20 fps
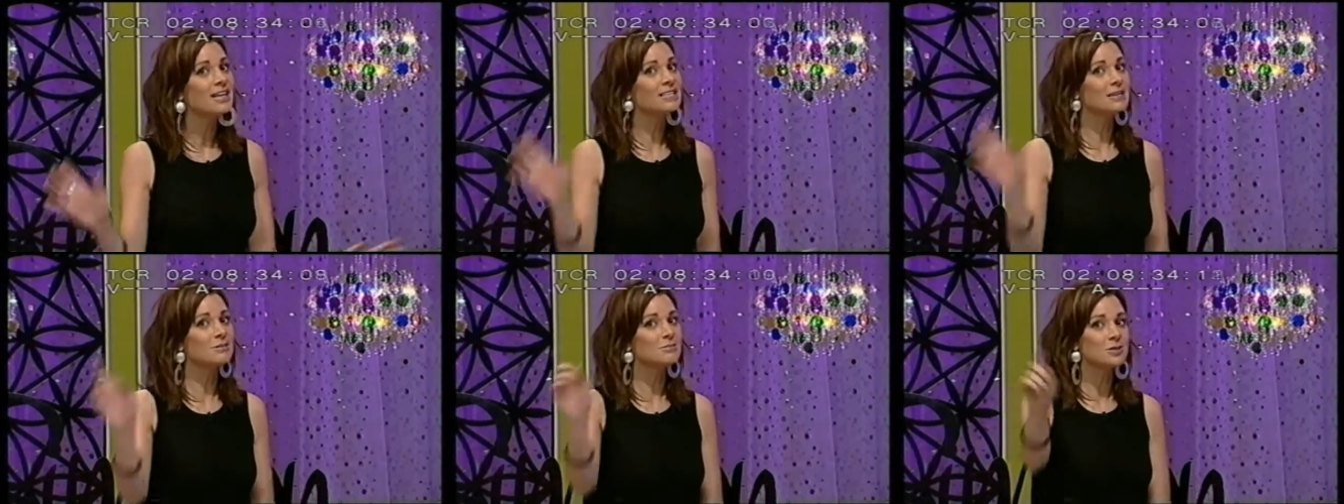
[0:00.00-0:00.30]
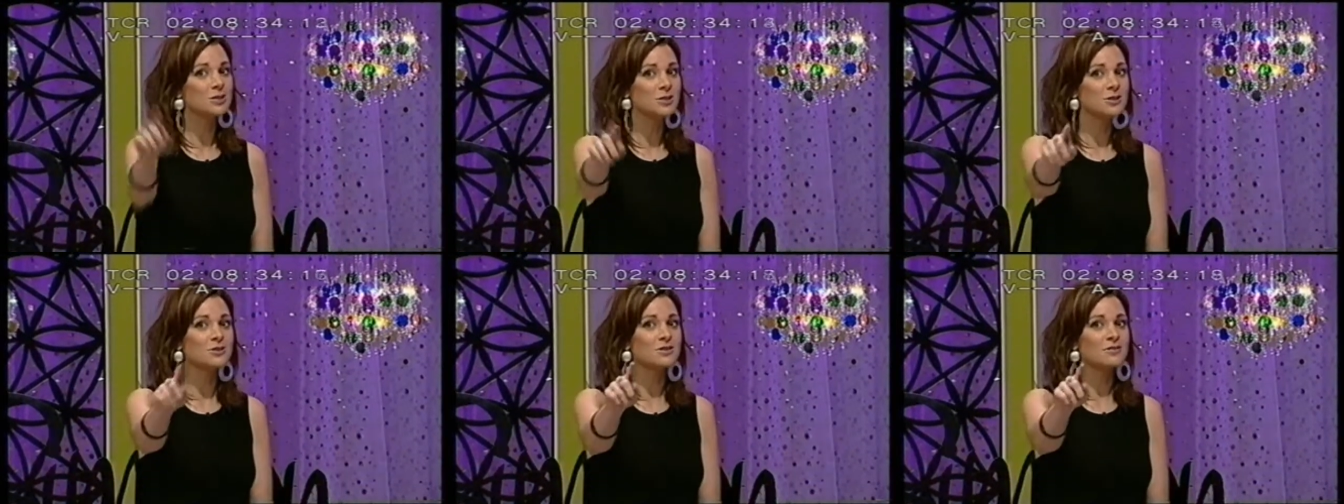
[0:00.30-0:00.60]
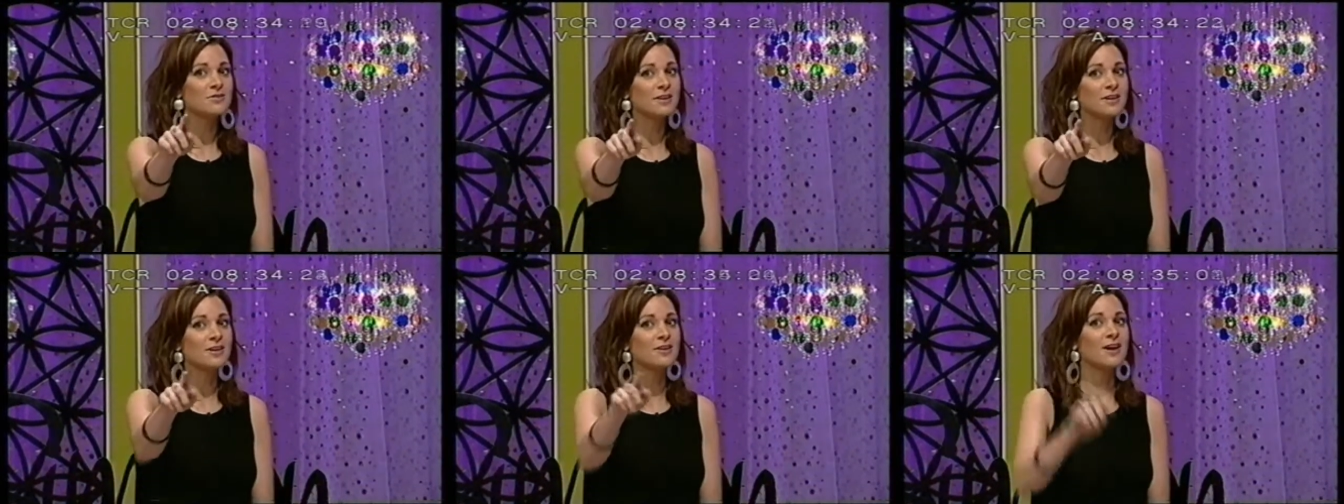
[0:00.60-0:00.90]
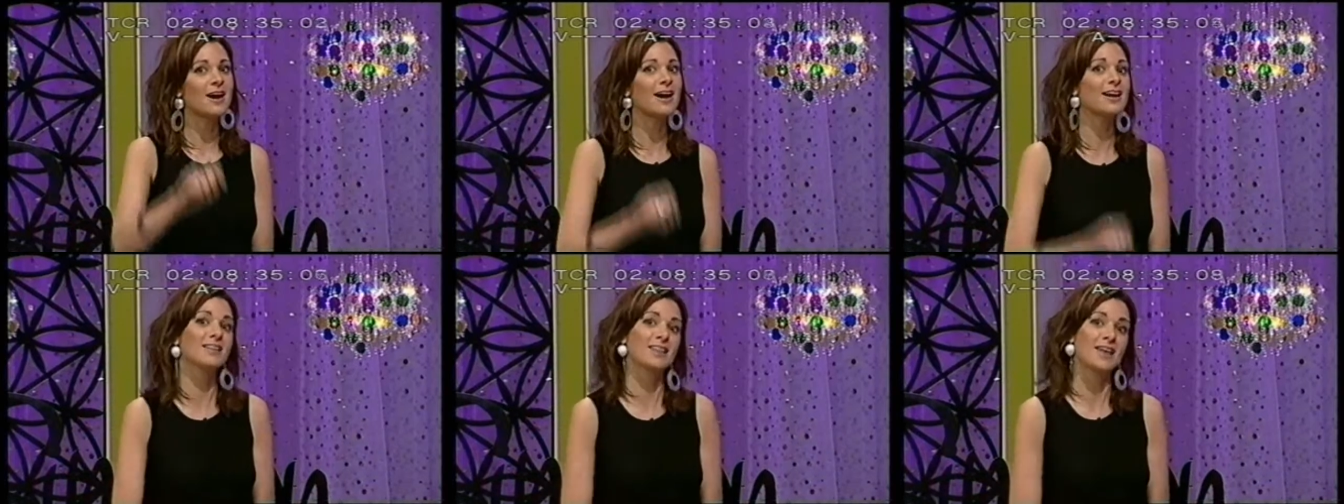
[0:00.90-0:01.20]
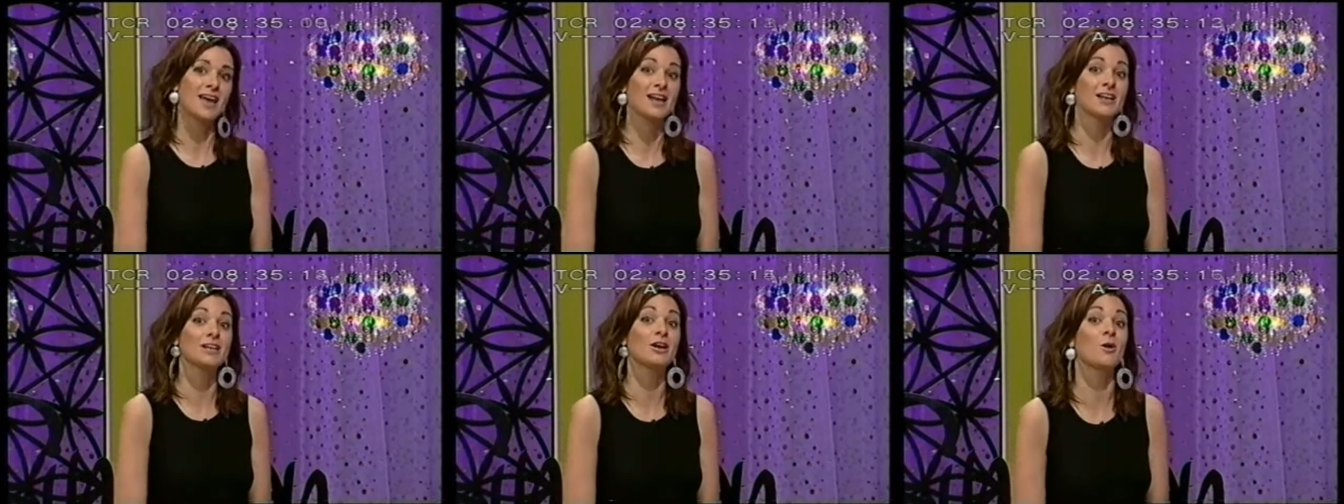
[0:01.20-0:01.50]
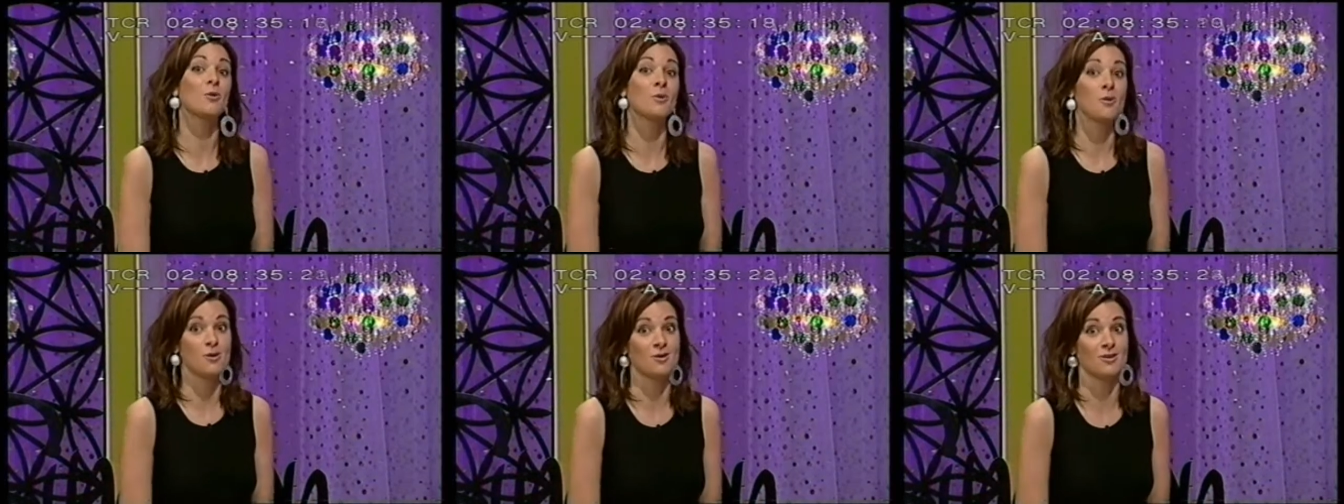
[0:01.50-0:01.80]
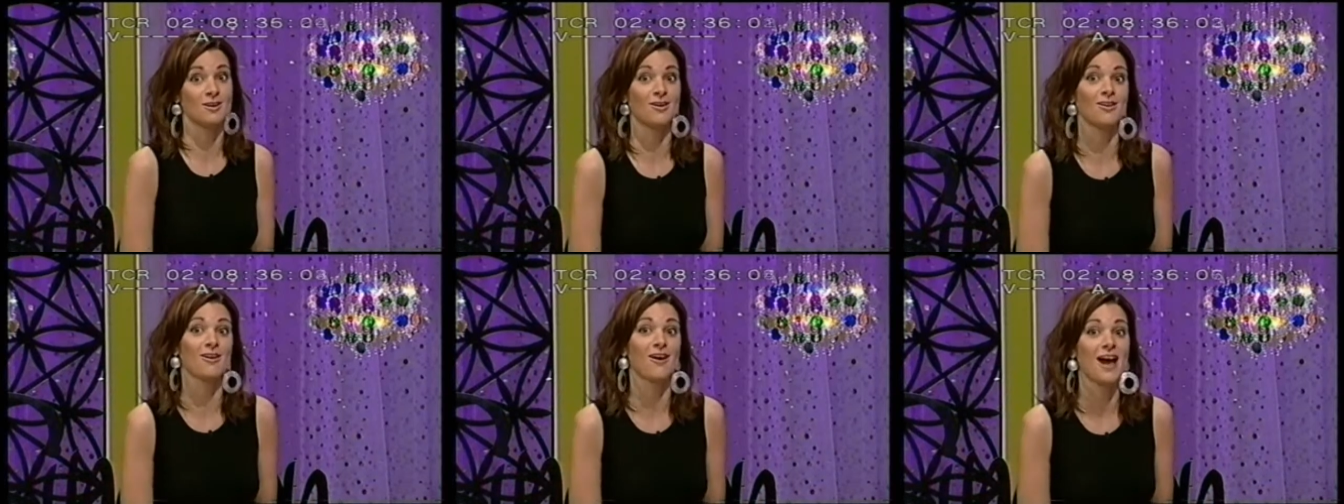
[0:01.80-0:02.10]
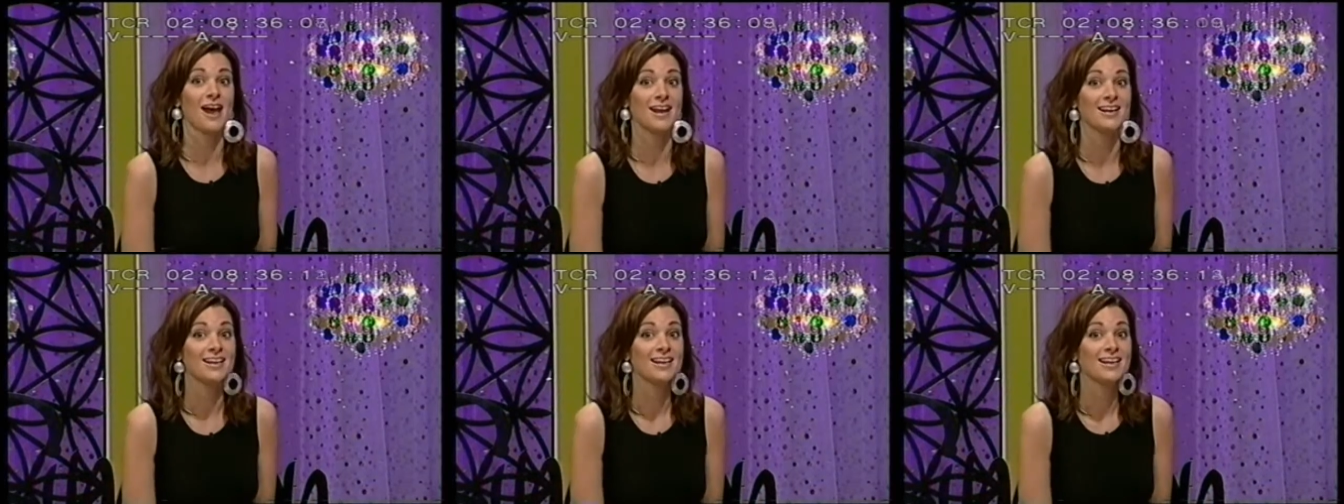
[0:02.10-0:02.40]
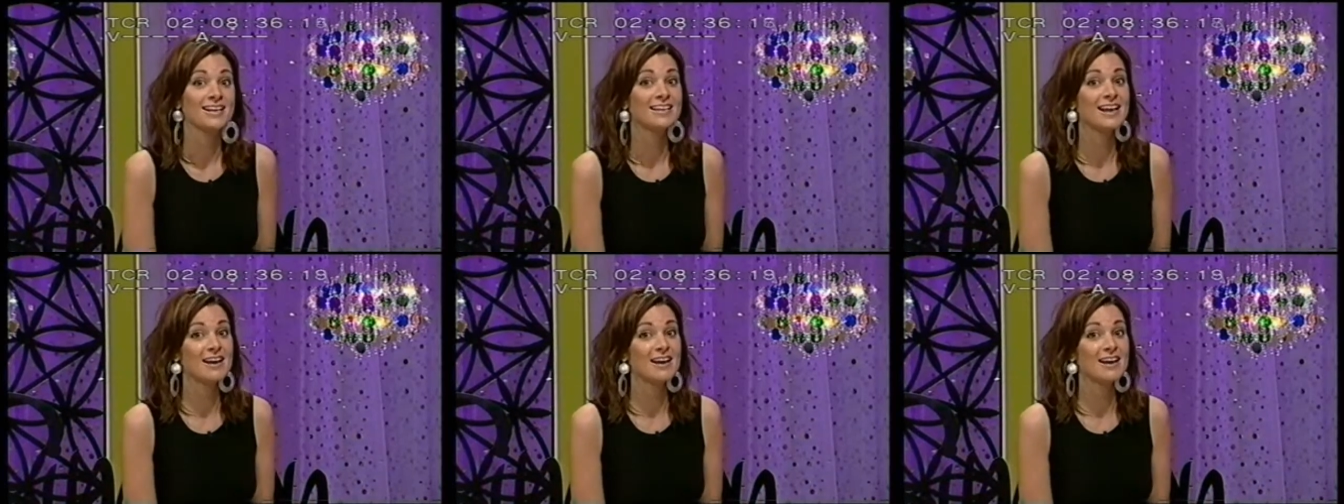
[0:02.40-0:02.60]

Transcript: It's up to you to figure out that. Go online.